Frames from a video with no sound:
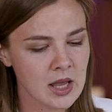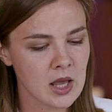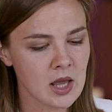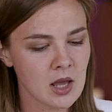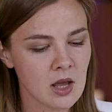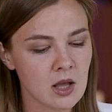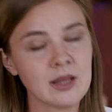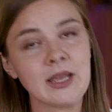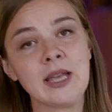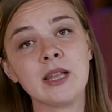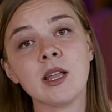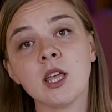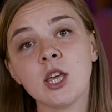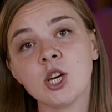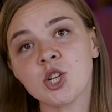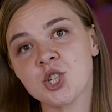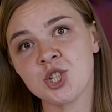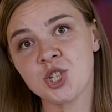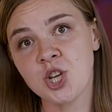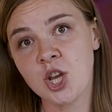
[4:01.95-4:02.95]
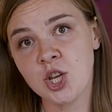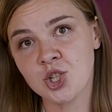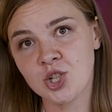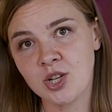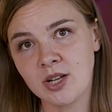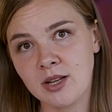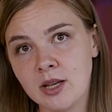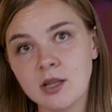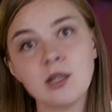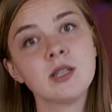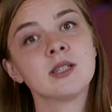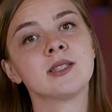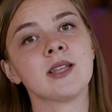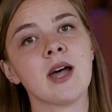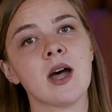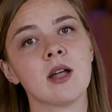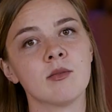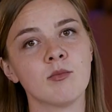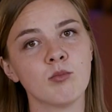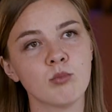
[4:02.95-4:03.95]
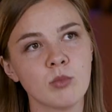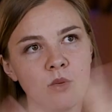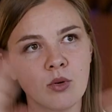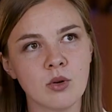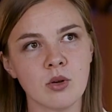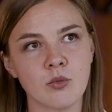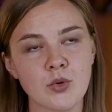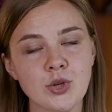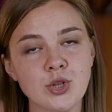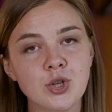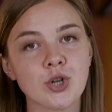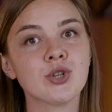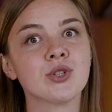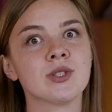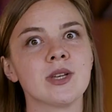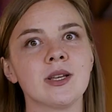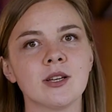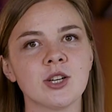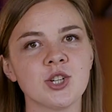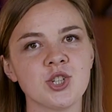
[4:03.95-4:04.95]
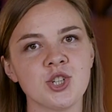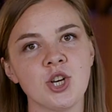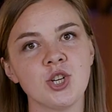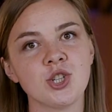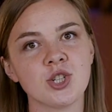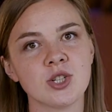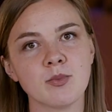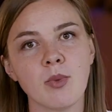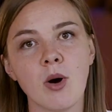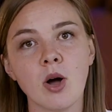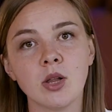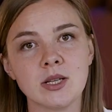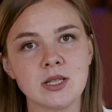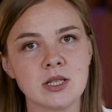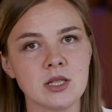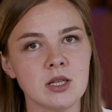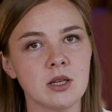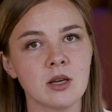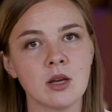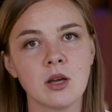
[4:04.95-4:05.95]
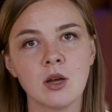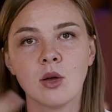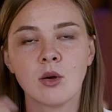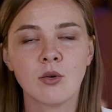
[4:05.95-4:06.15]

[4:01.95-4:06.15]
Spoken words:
And can I exchange it? And is that returns and exchanges policy,